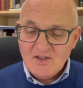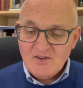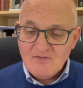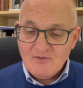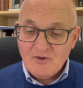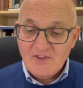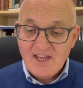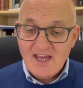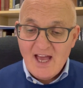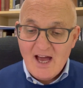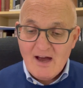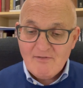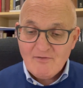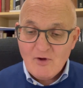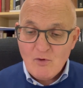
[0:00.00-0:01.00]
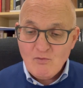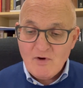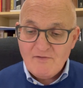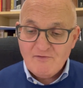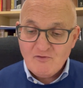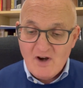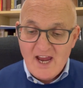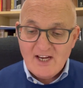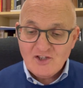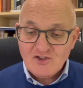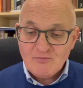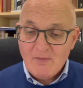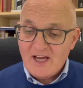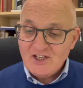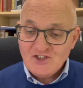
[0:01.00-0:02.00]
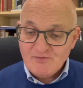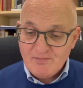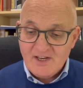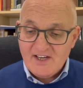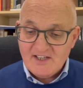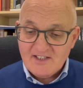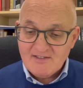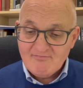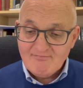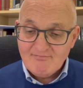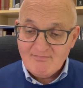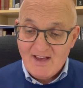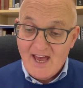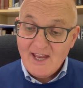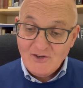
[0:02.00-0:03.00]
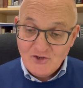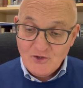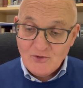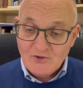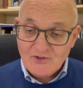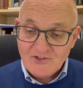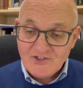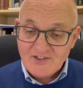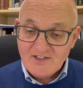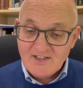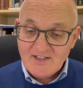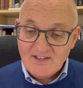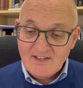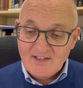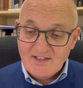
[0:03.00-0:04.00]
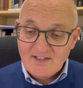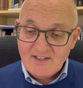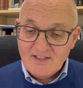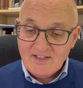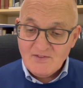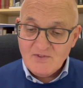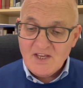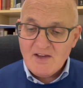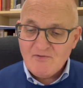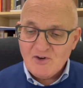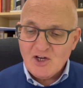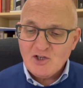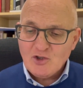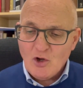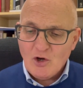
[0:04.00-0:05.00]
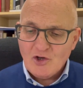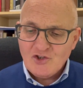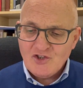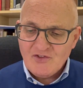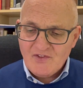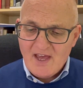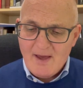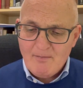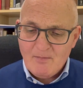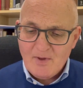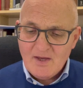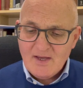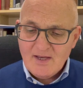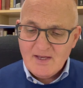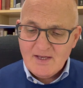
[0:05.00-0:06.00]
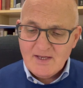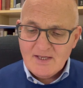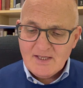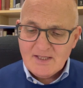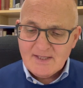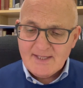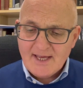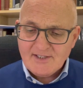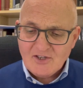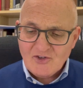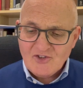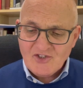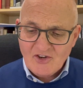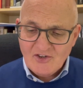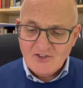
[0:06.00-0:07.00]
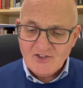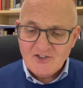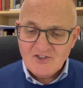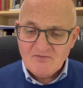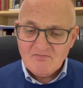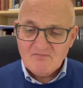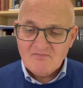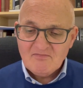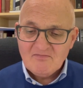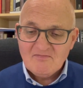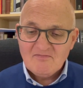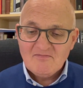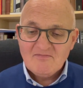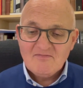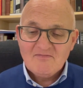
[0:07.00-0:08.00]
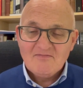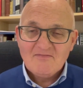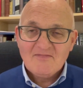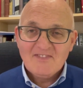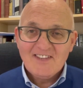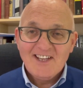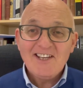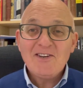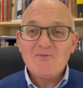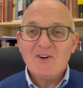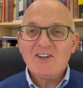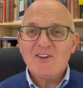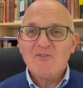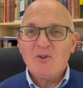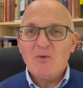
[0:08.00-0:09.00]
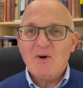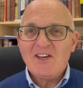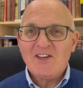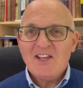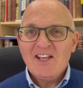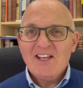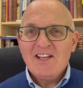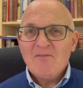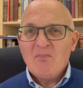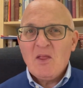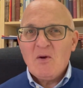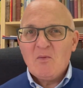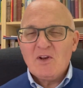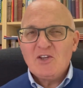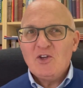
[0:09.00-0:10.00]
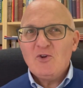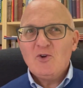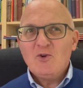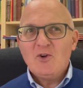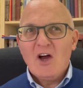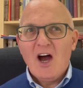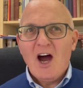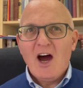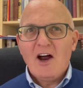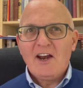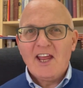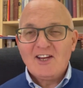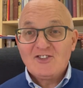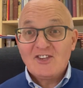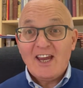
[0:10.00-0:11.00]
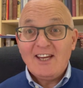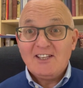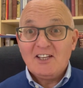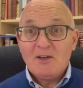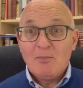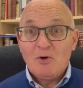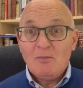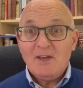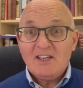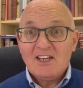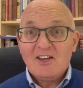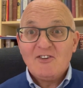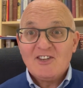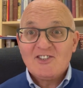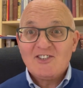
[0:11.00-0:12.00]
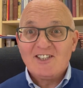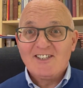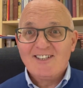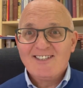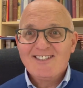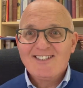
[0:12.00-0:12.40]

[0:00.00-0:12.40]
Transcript: For they have refreshed my spirit and yours. Therefore acknowledge ye them that are such. Isn't it wonderful when, when you are excited about meeting Christian?